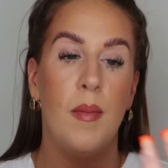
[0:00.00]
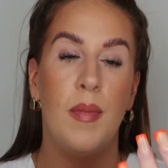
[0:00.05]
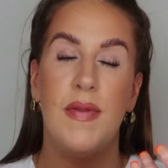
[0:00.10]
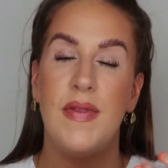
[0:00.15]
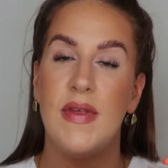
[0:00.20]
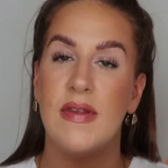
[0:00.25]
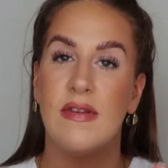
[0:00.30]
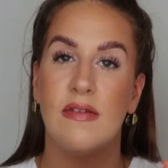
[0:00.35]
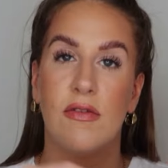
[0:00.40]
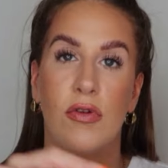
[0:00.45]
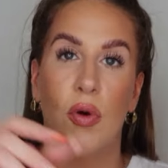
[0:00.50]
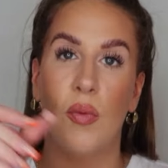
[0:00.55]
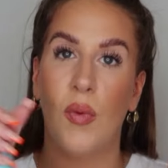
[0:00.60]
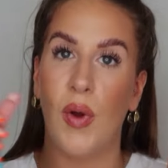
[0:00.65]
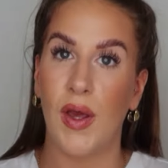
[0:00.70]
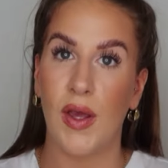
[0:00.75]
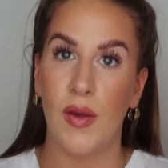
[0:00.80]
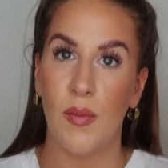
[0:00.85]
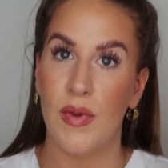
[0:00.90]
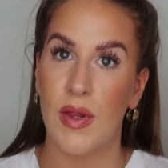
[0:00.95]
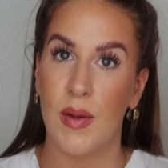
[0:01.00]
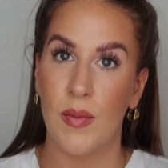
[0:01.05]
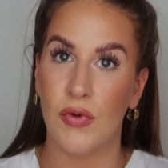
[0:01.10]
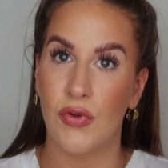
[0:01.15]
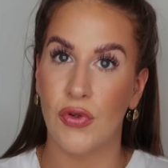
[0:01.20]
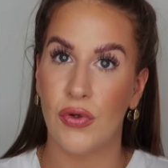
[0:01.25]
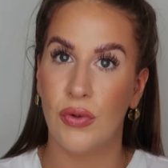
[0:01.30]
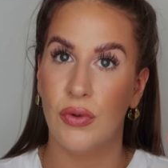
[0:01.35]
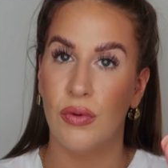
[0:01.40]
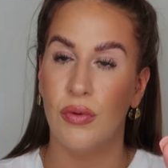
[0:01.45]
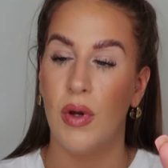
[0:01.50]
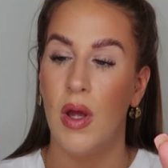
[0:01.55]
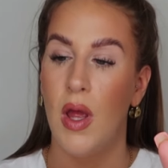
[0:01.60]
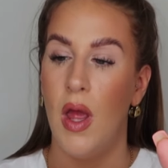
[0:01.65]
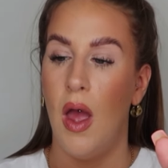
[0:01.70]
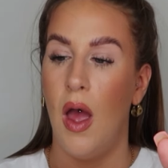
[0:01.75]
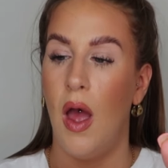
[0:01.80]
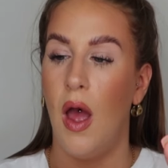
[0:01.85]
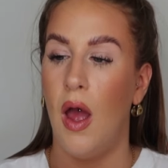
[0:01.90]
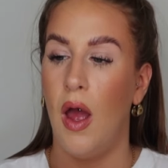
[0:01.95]
but this is not working with them at all.
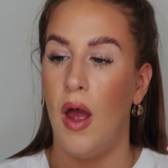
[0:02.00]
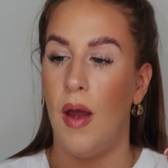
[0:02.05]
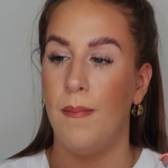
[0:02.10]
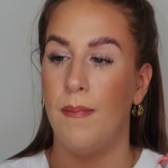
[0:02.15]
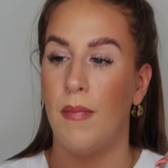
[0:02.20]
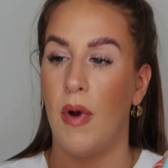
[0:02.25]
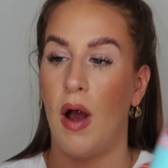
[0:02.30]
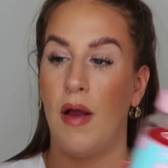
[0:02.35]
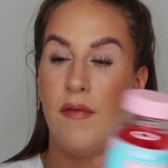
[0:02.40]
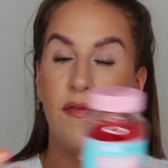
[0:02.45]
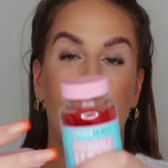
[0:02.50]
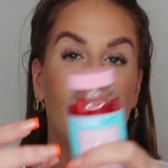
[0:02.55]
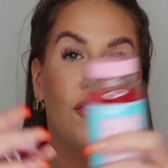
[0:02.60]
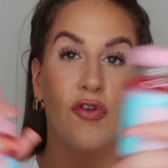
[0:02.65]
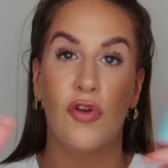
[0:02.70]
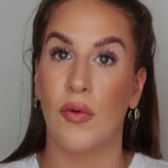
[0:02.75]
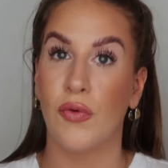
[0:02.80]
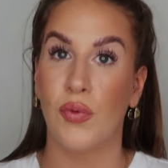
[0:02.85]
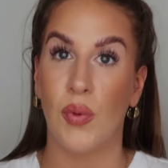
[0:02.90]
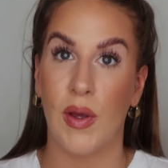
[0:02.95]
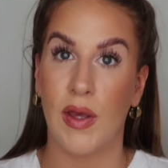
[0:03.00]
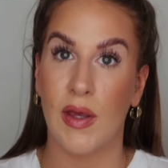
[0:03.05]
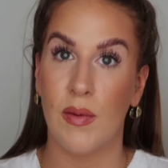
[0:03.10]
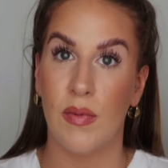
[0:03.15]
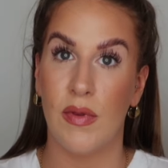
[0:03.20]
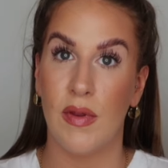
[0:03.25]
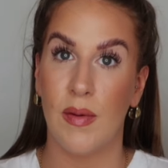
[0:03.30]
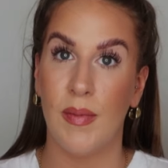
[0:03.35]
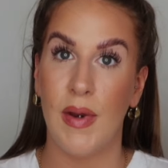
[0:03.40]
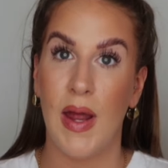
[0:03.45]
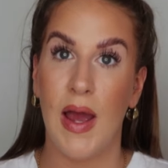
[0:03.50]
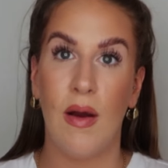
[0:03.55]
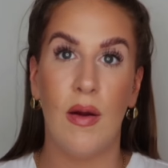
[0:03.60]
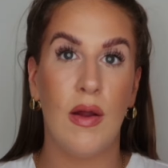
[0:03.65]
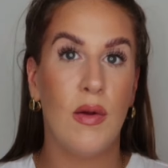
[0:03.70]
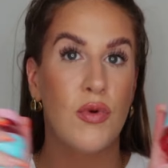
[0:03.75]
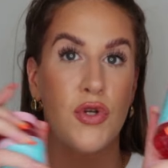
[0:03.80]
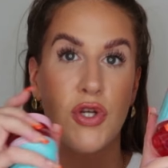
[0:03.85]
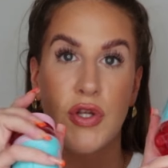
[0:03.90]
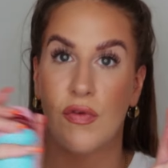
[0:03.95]
I've stopped working with them now.
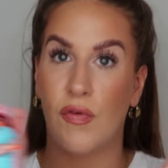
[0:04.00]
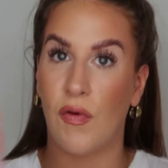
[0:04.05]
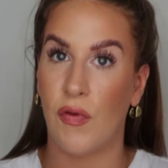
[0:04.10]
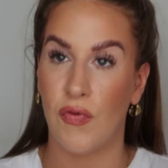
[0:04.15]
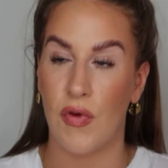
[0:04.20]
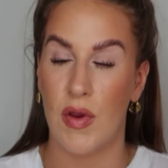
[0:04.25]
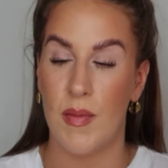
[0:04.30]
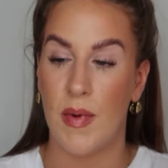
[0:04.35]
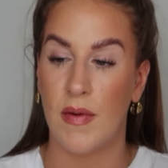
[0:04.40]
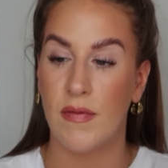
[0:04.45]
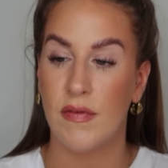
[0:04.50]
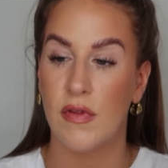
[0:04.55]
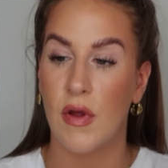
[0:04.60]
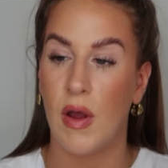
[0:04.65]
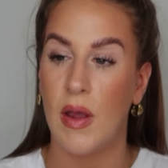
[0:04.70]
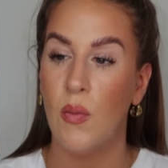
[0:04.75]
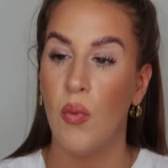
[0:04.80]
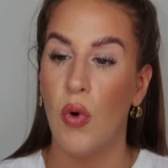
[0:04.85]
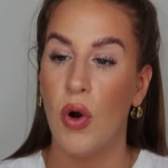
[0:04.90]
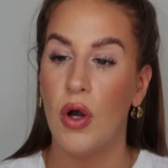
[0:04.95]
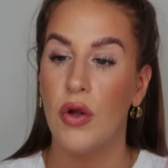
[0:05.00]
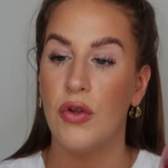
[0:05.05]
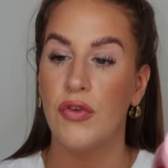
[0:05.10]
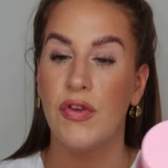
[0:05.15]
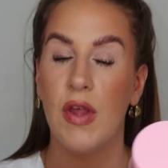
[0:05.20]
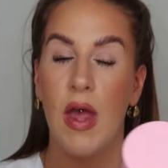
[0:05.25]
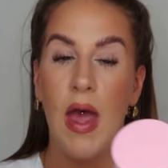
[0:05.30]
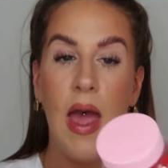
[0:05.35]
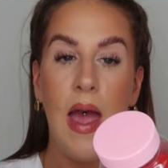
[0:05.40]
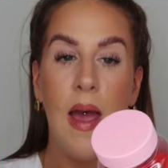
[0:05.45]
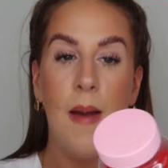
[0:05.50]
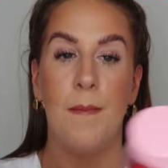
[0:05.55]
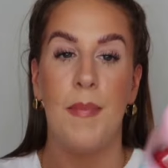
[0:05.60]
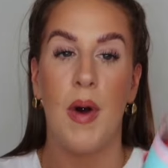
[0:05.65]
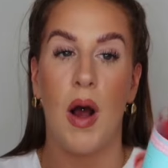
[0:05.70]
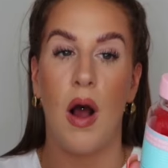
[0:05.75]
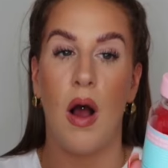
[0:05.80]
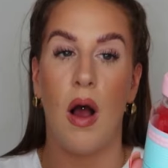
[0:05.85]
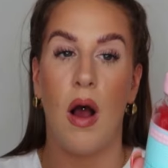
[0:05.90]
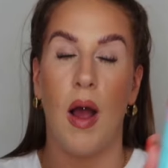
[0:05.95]
It was just for 3 months that I was,
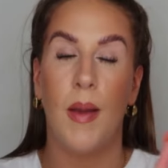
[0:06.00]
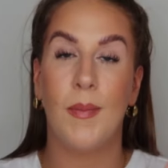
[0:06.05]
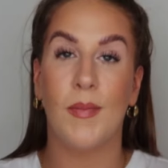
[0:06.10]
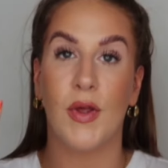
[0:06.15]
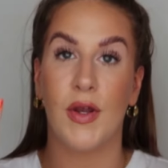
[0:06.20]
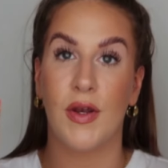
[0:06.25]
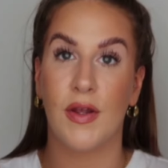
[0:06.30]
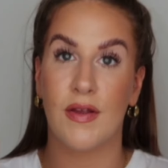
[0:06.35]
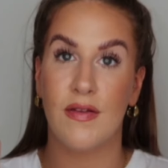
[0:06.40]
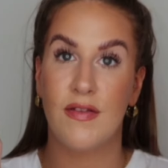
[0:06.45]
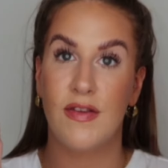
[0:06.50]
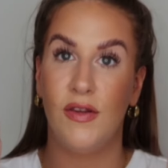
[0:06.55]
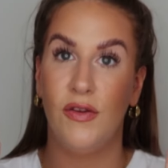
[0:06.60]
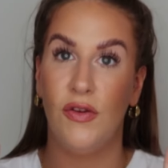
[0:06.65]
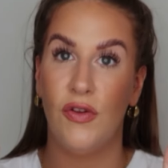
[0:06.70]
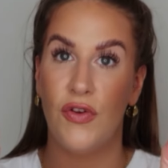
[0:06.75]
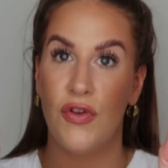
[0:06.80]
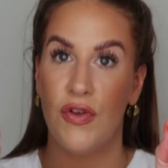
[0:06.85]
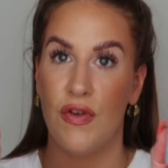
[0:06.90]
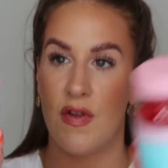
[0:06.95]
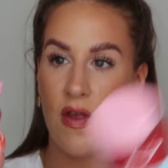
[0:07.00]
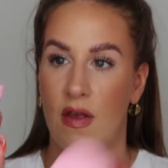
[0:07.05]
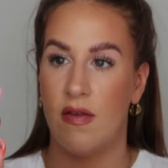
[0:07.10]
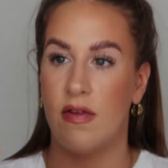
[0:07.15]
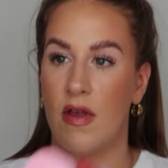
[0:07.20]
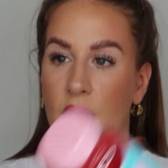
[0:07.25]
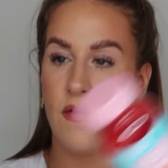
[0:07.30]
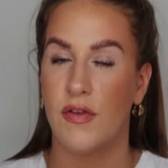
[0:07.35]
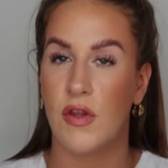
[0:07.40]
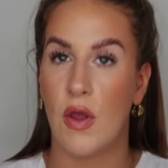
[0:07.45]
but I'm going to continue to use their stuff.